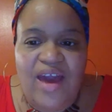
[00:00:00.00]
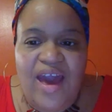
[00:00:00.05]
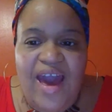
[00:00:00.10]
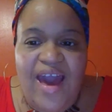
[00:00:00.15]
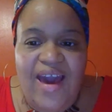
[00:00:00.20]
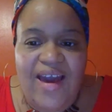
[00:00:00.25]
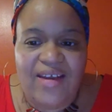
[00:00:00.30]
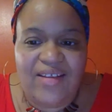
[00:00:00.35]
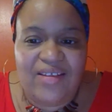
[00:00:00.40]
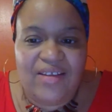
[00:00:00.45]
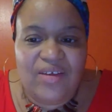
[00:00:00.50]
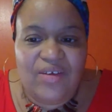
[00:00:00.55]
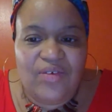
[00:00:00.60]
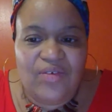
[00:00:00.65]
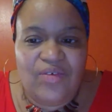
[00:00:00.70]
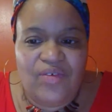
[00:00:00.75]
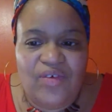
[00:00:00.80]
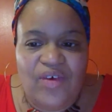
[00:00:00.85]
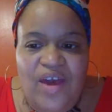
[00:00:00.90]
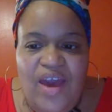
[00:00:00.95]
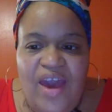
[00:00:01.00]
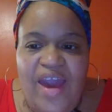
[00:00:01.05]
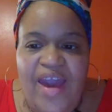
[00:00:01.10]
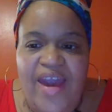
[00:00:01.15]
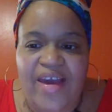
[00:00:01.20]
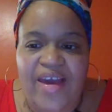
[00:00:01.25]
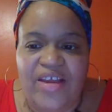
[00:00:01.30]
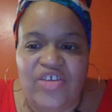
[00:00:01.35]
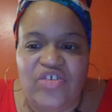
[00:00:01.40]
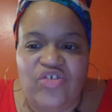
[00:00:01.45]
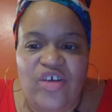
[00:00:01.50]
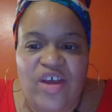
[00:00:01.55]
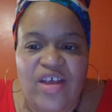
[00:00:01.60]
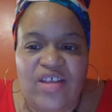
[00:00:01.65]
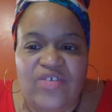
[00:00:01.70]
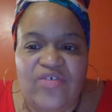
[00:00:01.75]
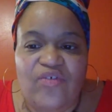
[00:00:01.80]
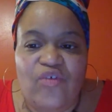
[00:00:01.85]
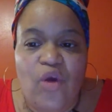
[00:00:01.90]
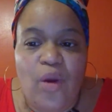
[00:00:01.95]
active, and
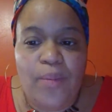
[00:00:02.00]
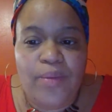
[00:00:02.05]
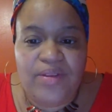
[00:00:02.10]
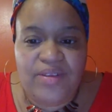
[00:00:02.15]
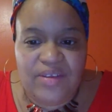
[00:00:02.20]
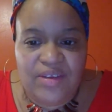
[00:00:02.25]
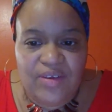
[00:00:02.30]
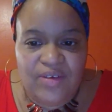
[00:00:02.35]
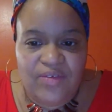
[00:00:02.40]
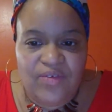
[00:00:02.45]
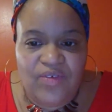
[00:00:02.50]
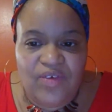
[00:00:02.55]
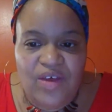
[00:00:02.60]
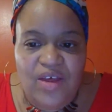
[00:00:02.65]
transformative.